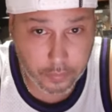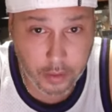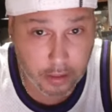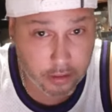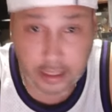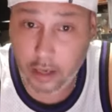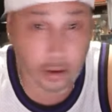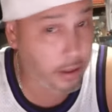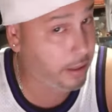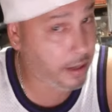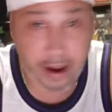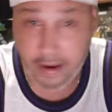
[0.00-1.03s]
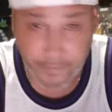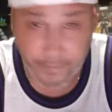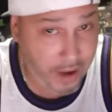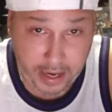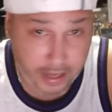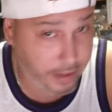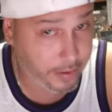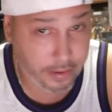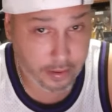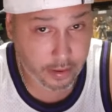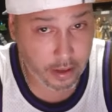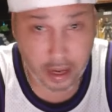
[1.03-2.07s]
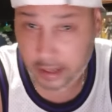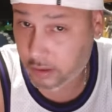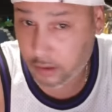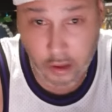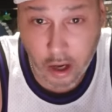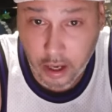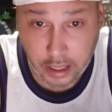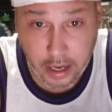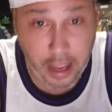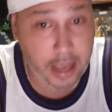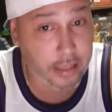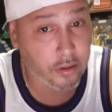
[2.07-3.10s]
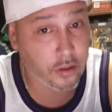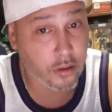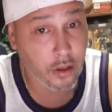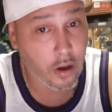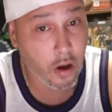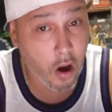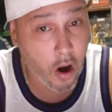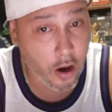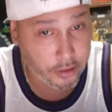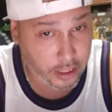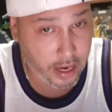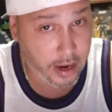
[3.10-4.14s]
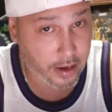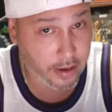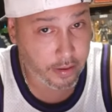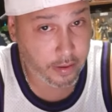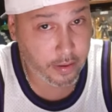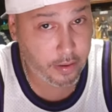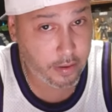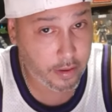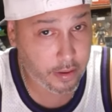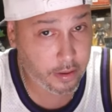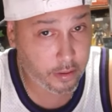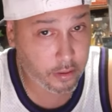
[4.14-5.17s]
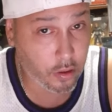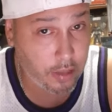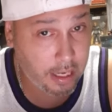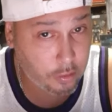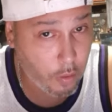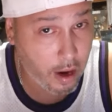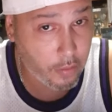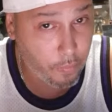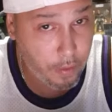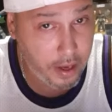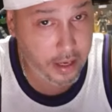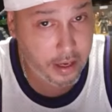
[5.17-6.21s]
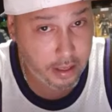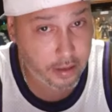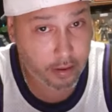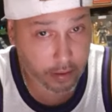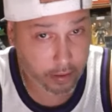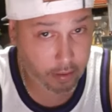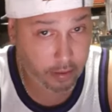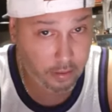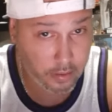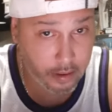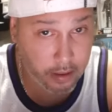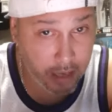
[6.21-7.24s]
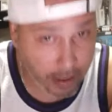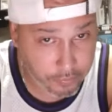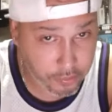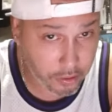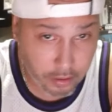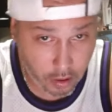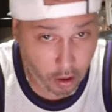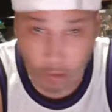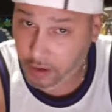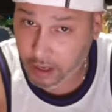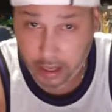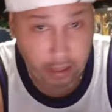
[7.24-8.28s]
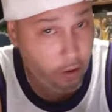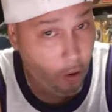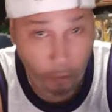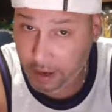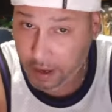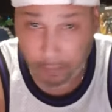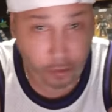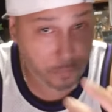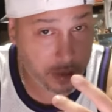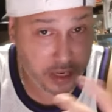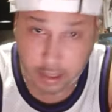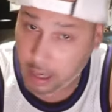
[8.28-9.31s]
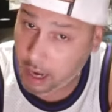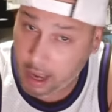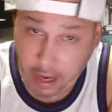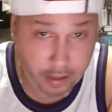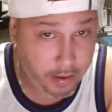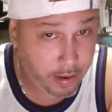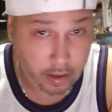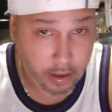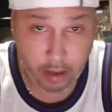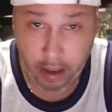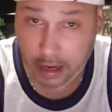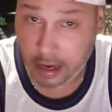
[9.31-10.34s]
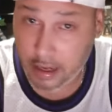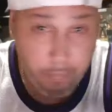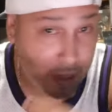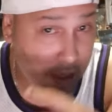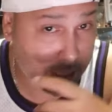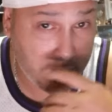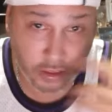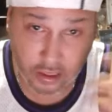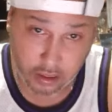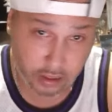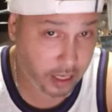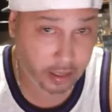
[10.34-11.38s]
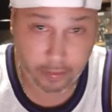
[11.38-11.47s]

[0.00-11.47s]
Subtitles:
cell can't fight as good as ours can. So that's why we can live through the COVID and old people have been dying. And anybody that's sick